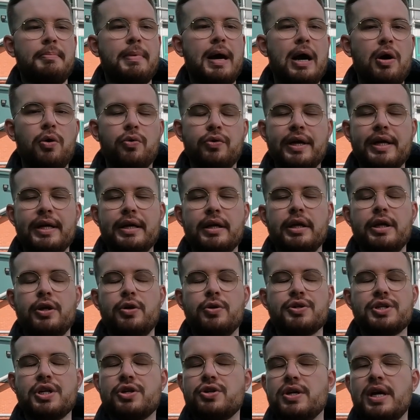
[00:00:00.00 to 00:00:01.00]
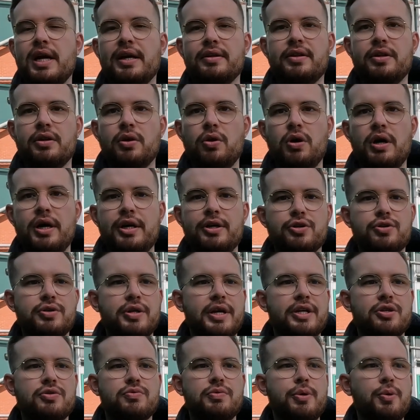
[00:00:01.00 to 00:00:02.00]
Matt O'Reilly, who's attracted a lot of
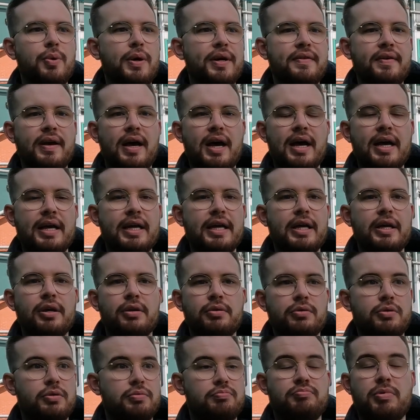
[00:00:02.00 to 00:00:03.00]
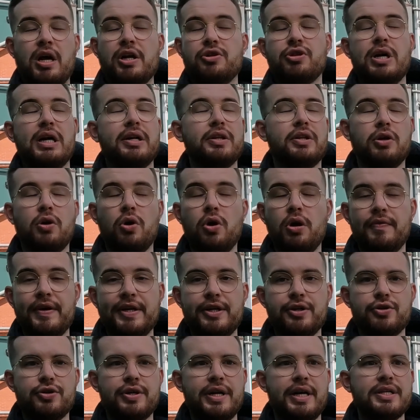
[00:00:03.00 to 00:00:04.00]
interest. Rio Hatate, attracted a lot
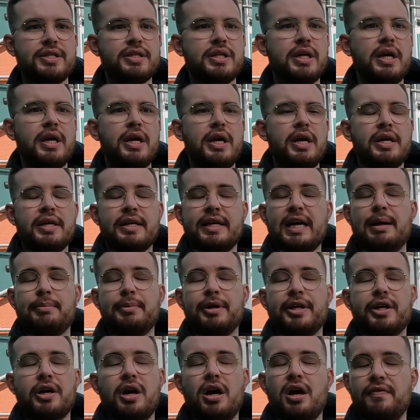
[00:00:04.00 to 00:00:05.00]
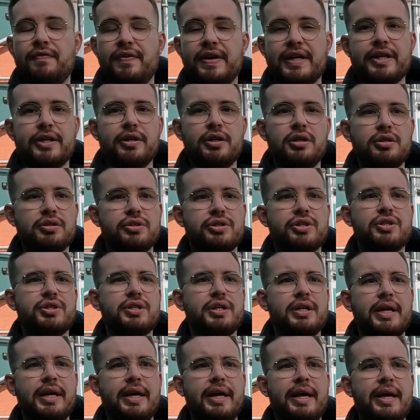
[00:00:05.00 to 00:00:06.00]
of interest. Cameron
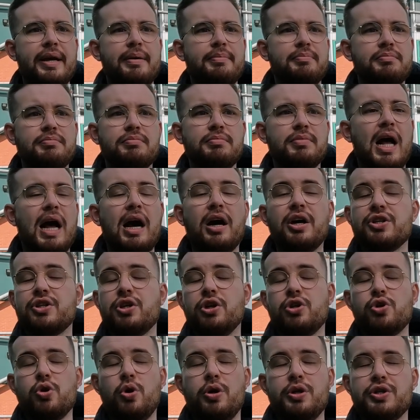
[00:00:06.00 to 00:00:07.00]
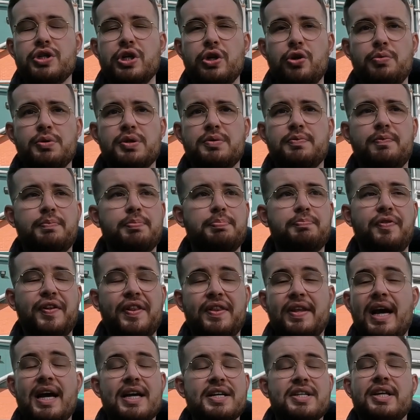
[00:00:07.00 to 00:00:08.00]
Carter-Vickers, Alistair Johnson, who was
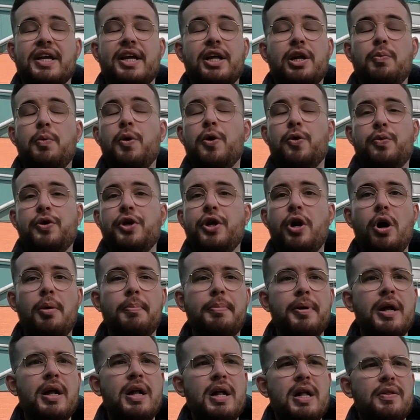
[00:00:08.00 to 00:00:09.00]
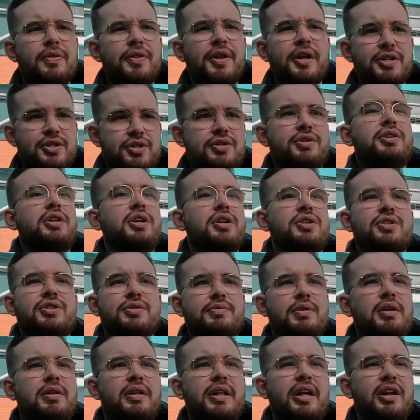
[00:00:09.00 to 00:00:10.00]
fantastic at the World Cup. There
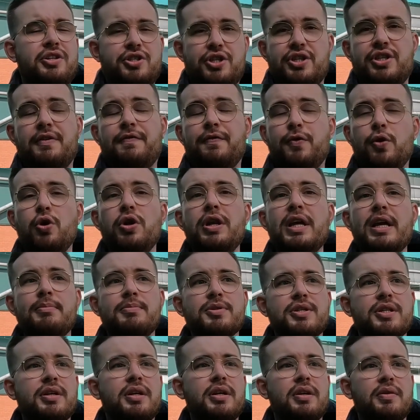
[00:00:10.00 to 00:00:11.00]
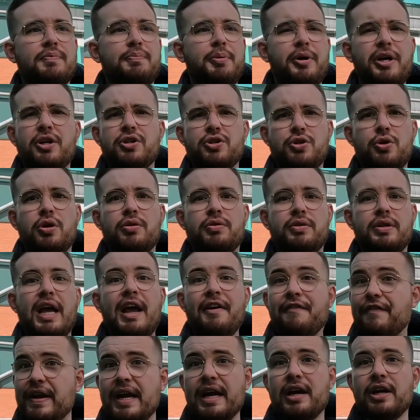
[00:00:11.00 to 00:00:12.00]
are just a few names of players who are
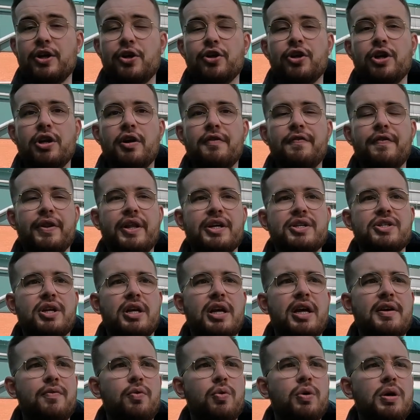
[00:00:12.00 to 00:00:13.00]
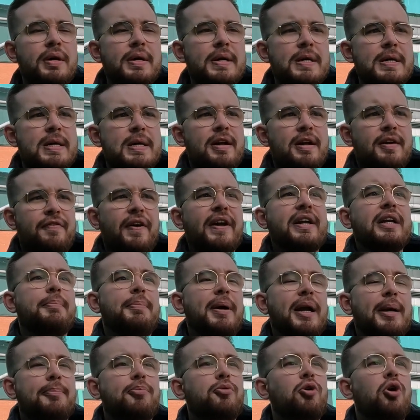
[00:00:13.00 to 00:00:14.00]
definitely good enough for this level. I think
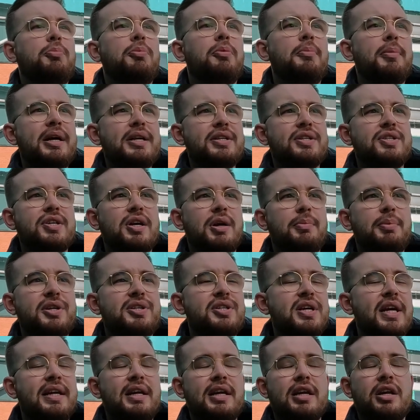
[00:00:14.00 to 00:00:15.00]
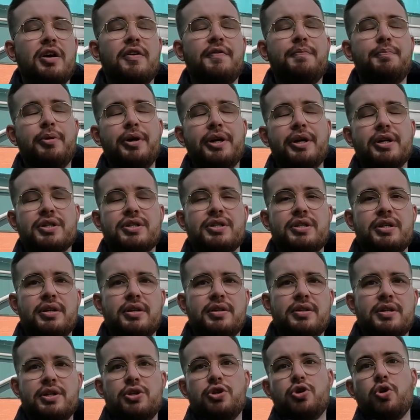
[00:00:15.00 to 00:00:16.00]
the big problem is, are we signing enough players
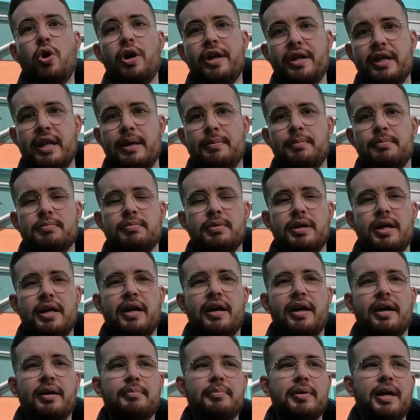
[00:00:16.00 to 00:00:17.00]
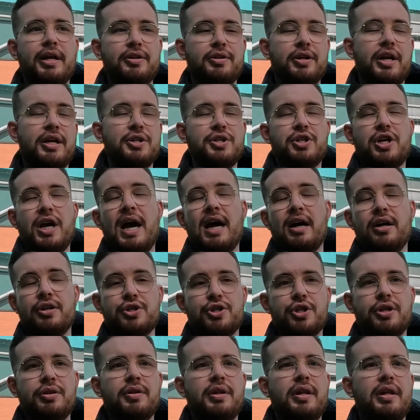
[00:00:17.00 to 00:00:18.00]
to join them and
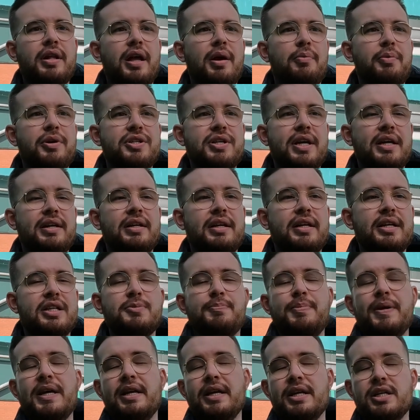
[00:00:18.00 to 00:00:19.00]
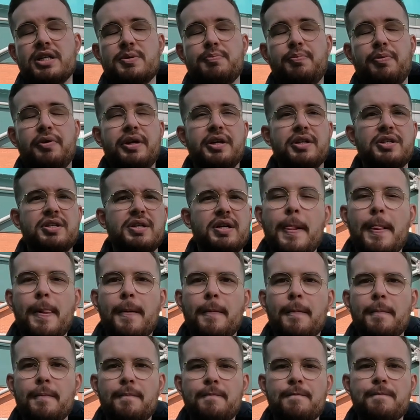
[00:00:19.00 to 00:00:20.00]
challenging? Are we signing experienced players? And
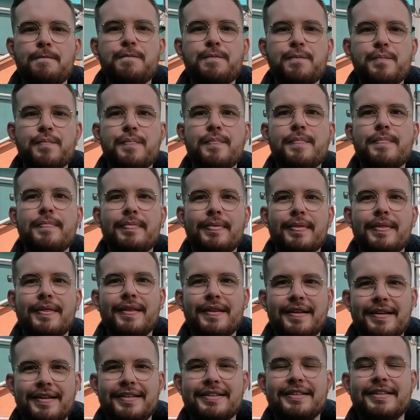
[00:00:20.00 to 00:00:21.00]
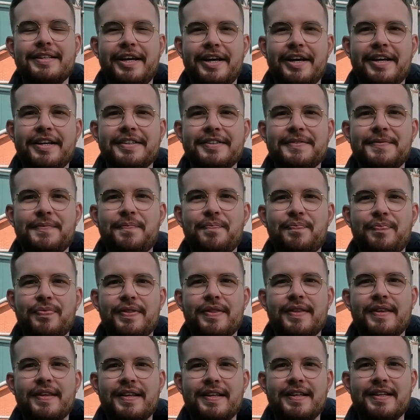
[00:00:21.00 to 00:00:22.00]
you were telling me something interesting earlier
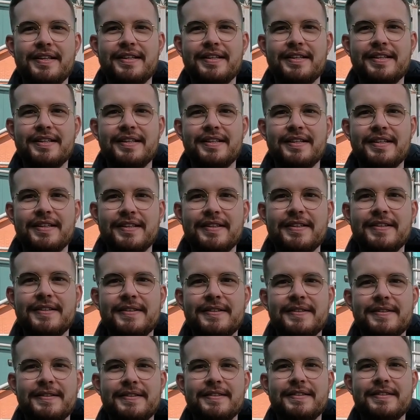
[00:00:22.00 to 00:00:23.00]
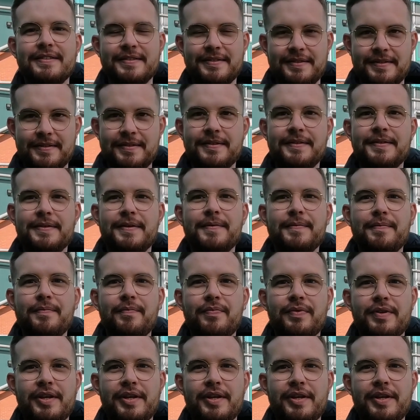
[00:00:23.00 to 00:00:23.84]
about Chris Sutton and Edouard.